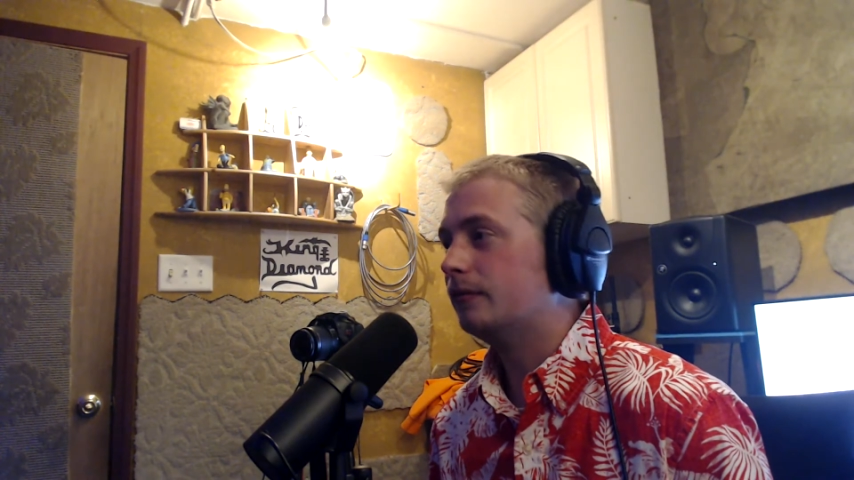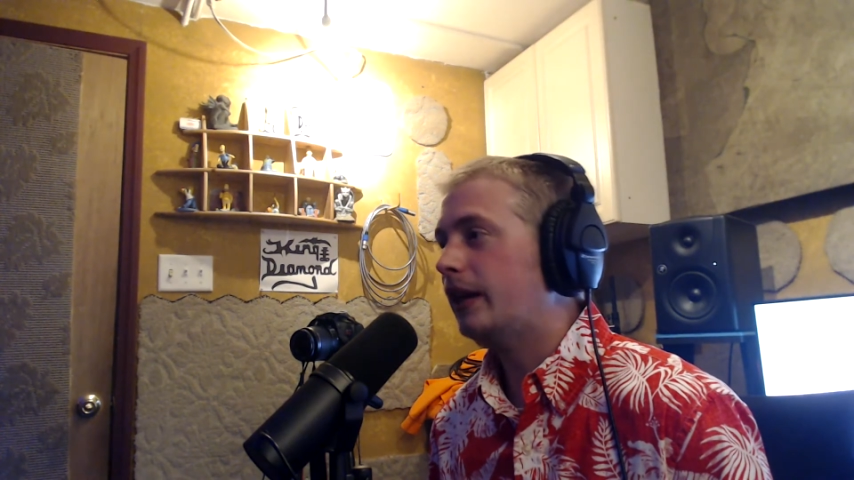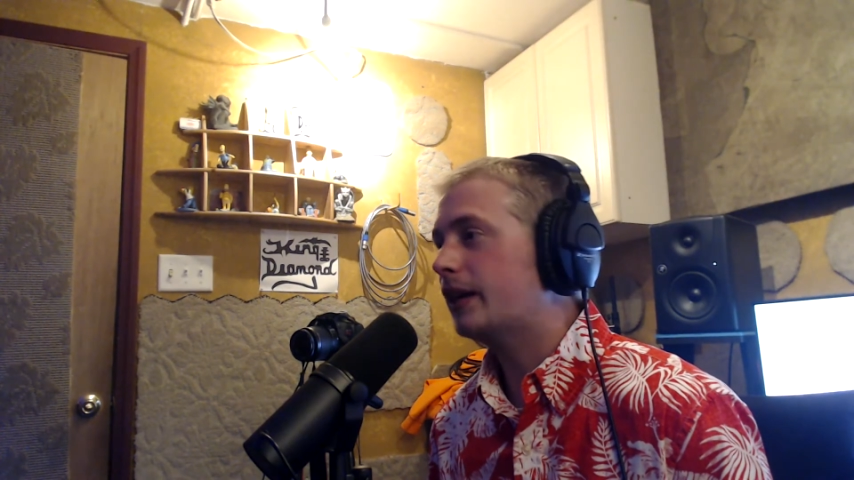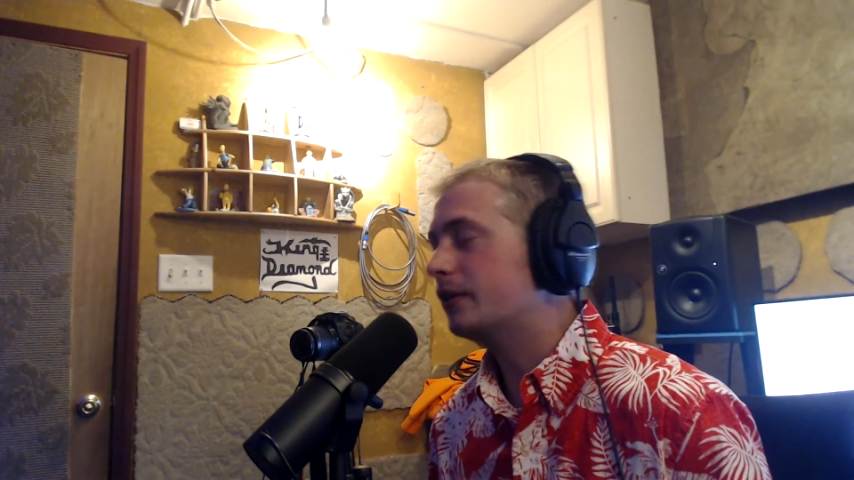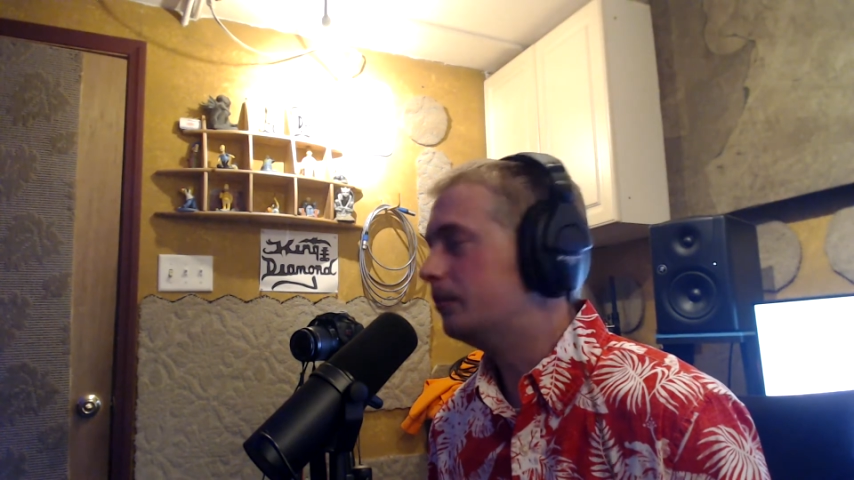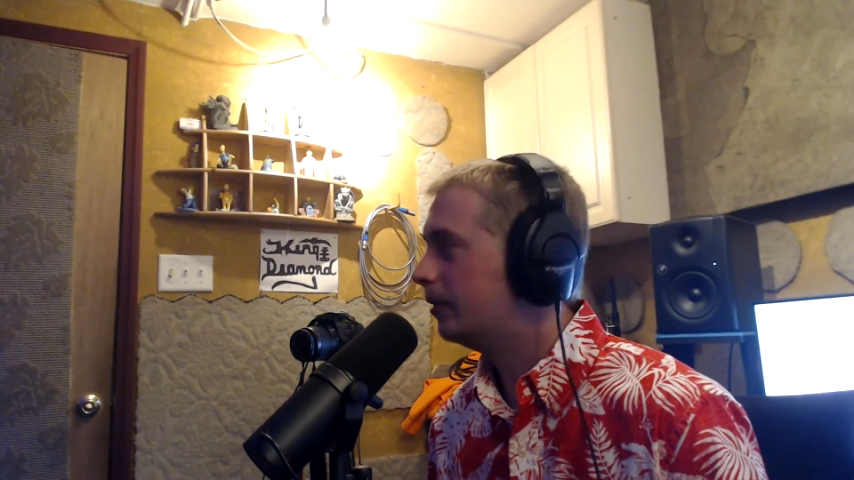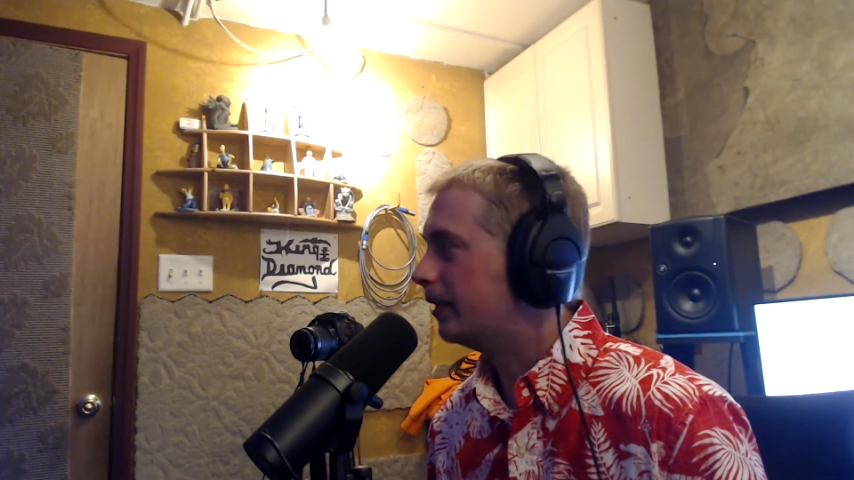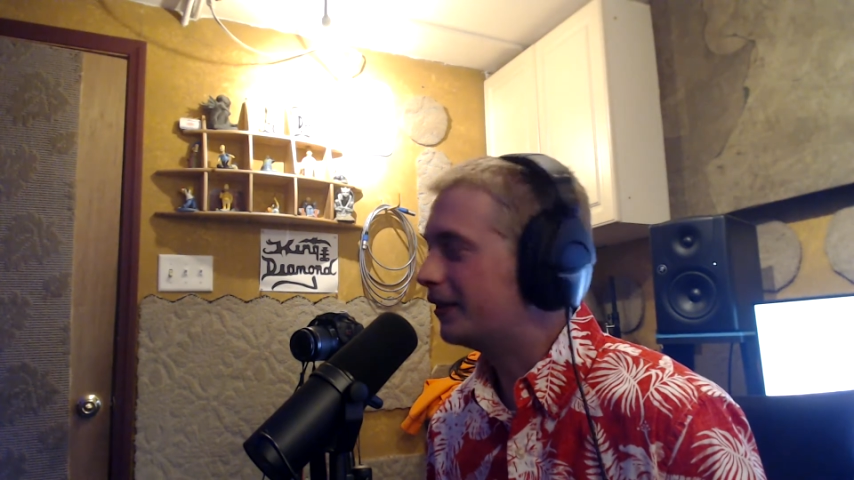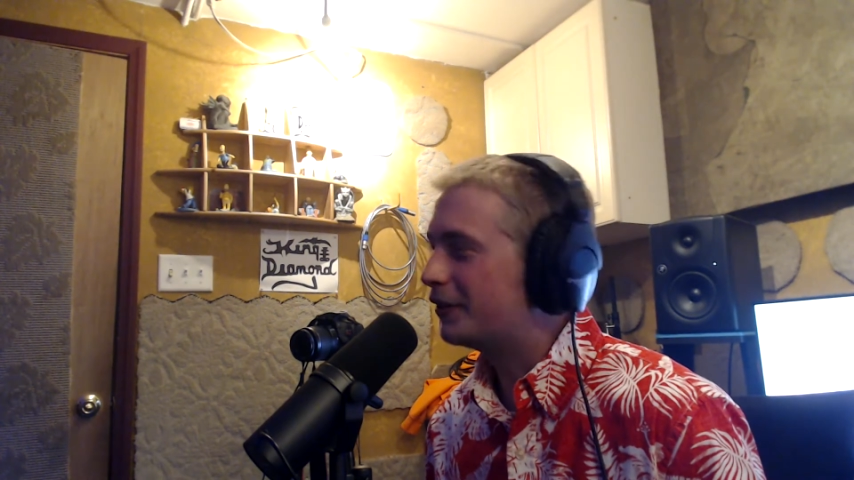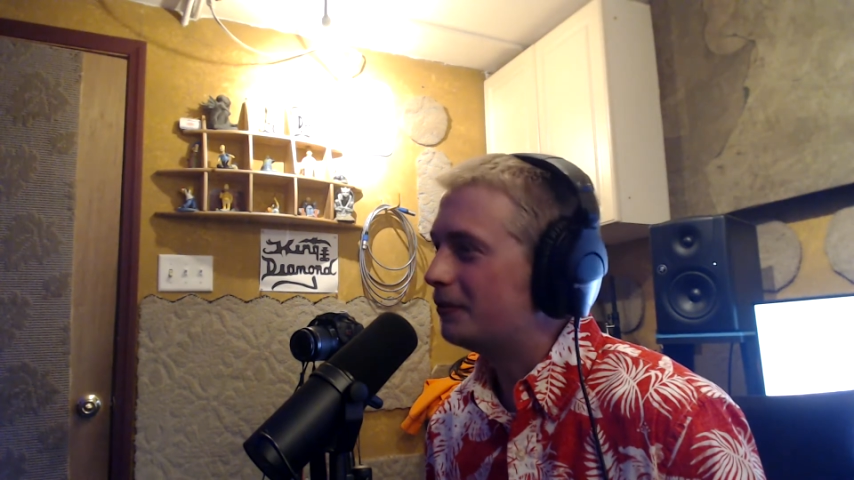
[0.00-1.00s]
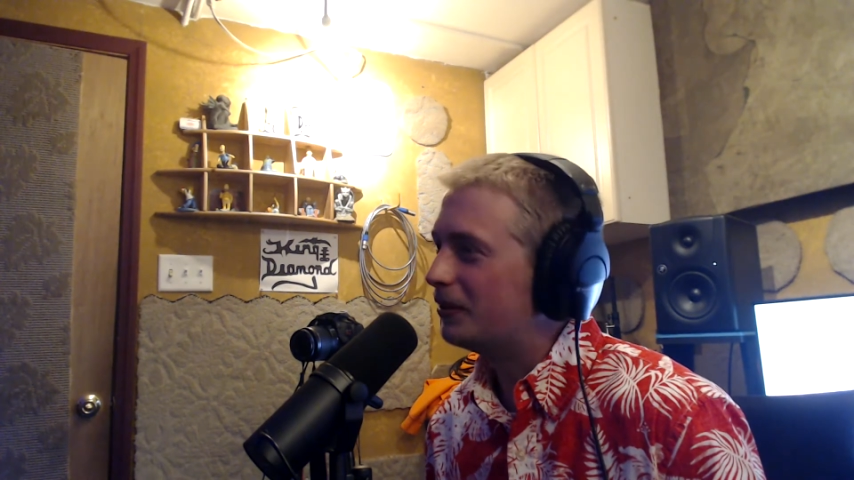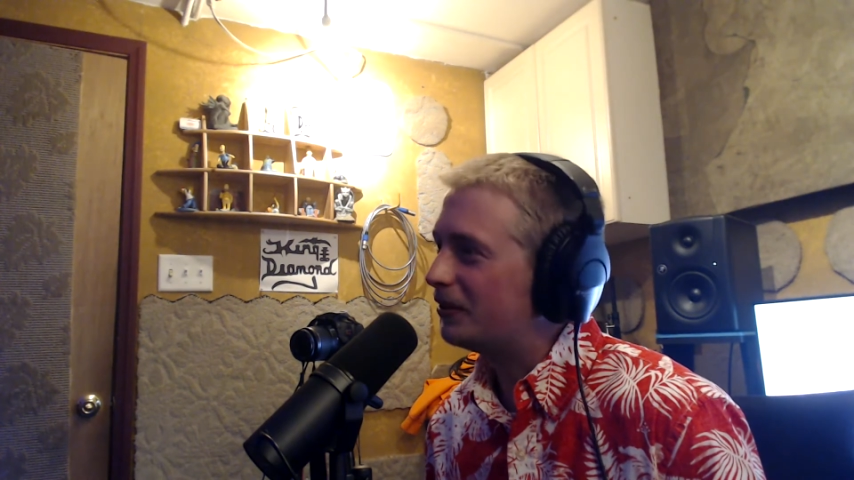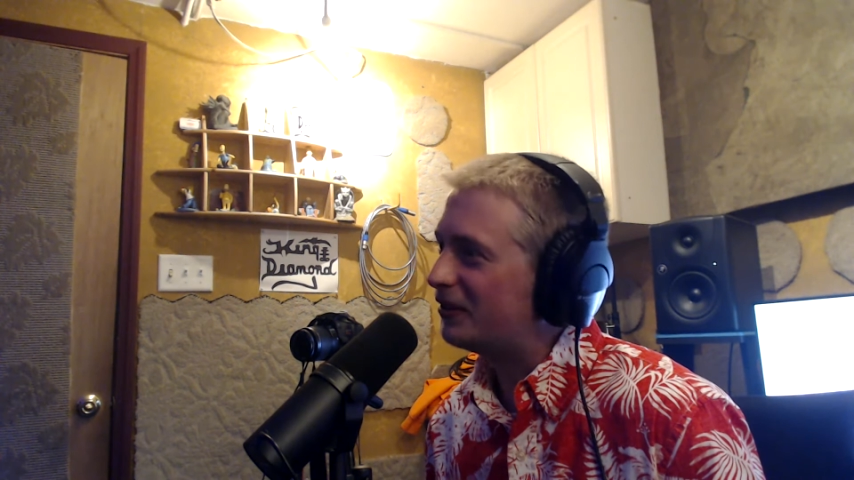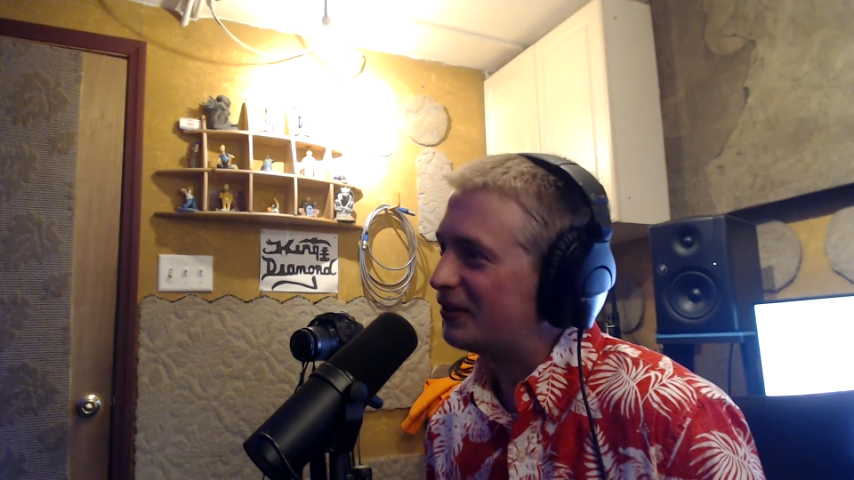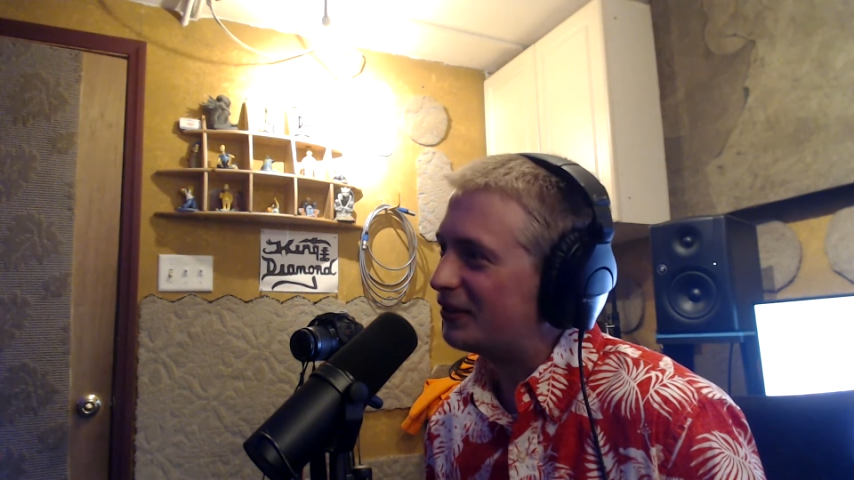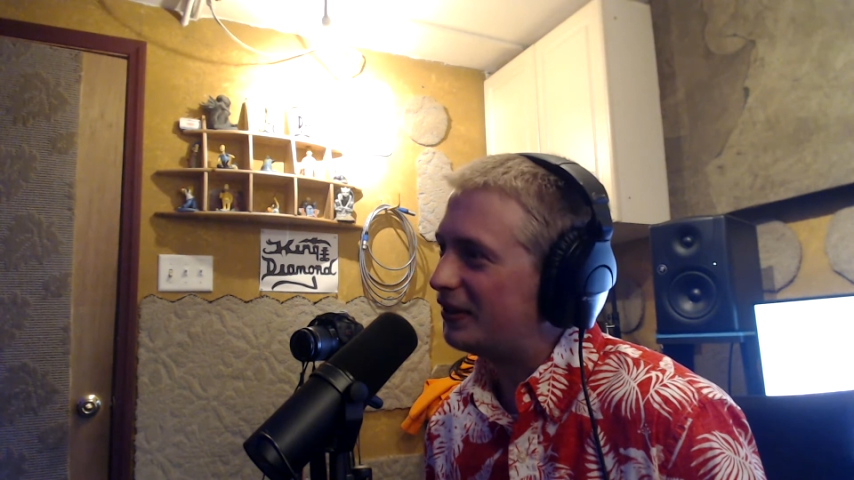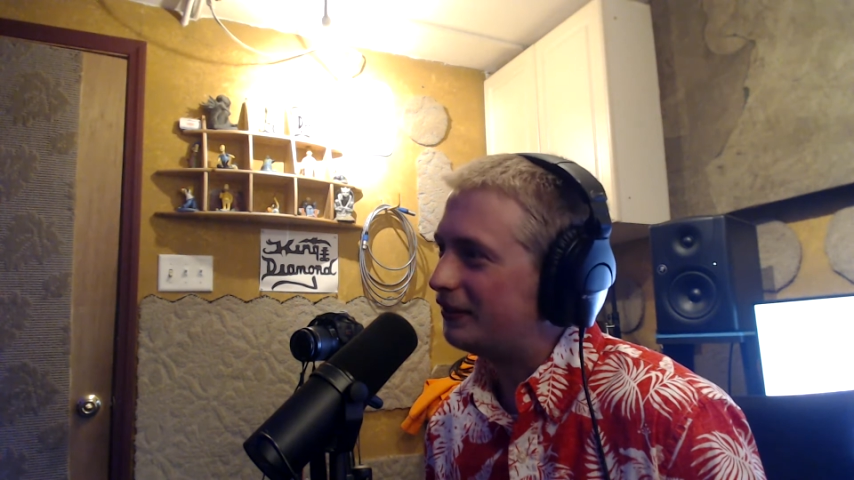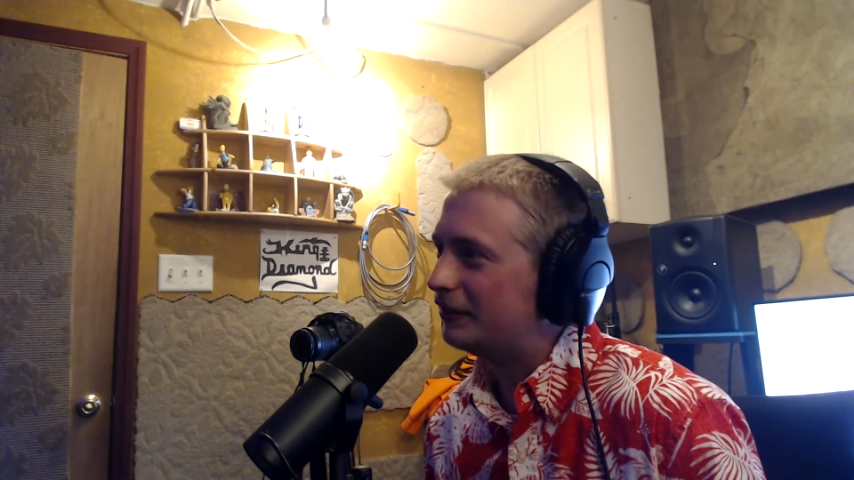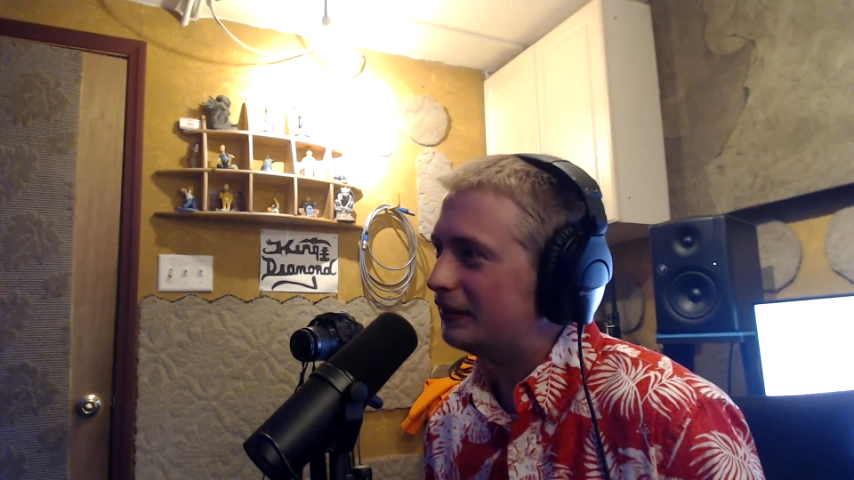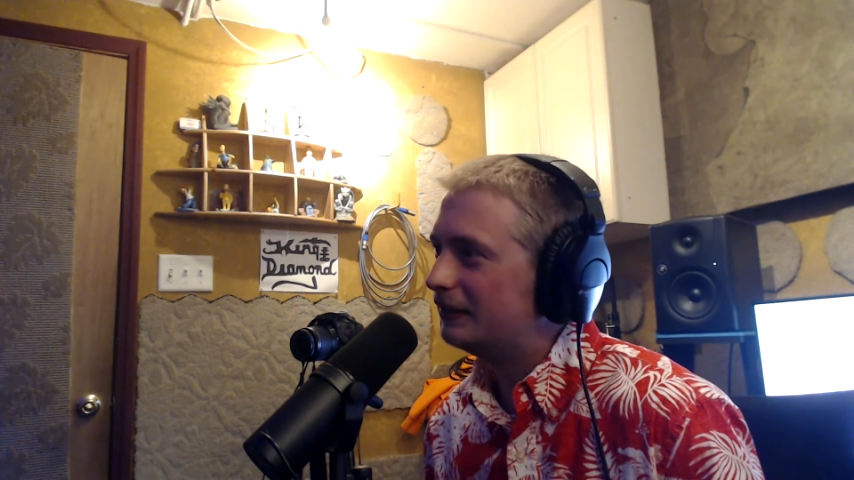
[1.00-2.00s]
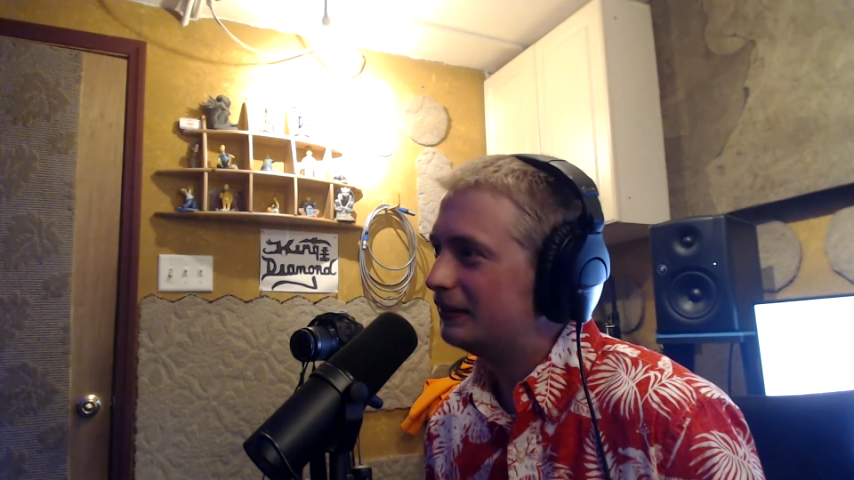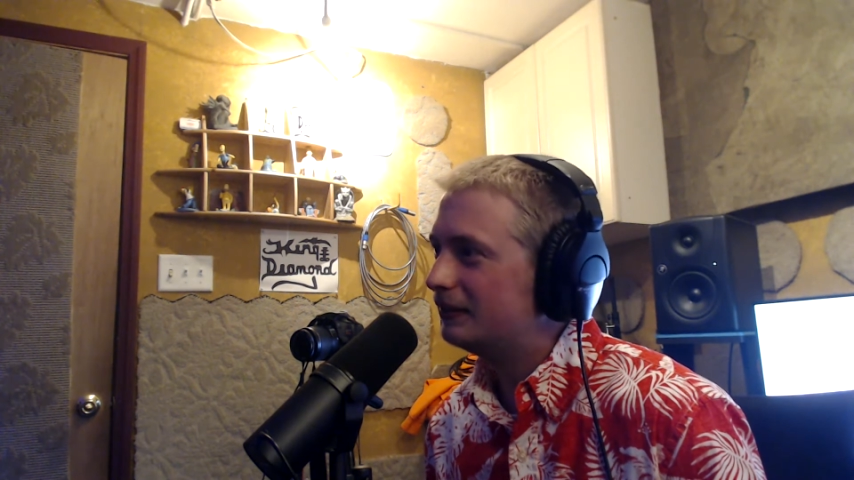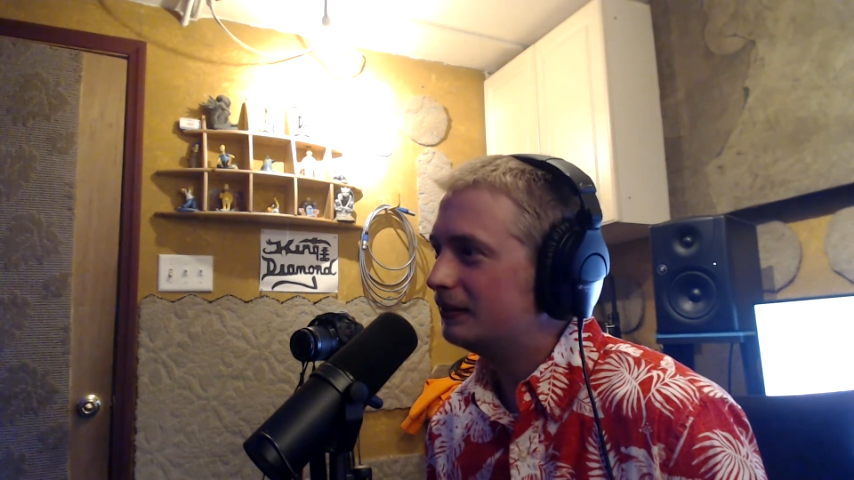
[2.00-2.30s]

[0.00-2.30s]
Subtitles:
actually putting instruments in your stuff, and